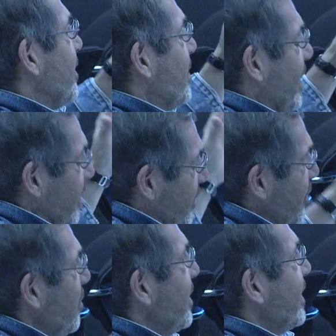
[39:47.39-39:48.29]
to make the
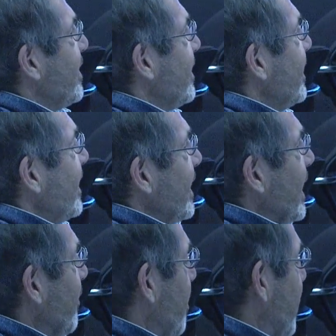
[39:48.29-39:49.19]
tubing, and
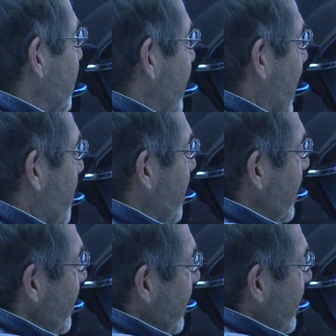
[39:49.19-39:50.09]
everybody's happy.
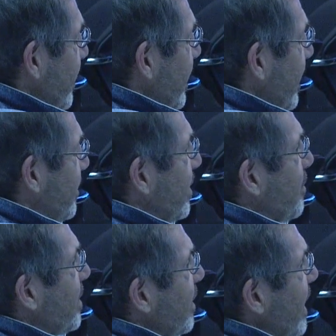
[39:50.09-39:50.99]

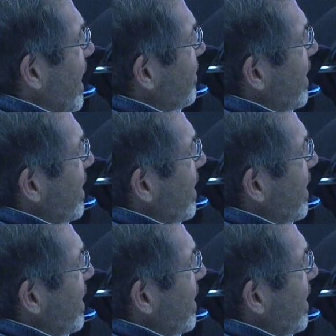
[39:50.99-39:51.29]
Except the last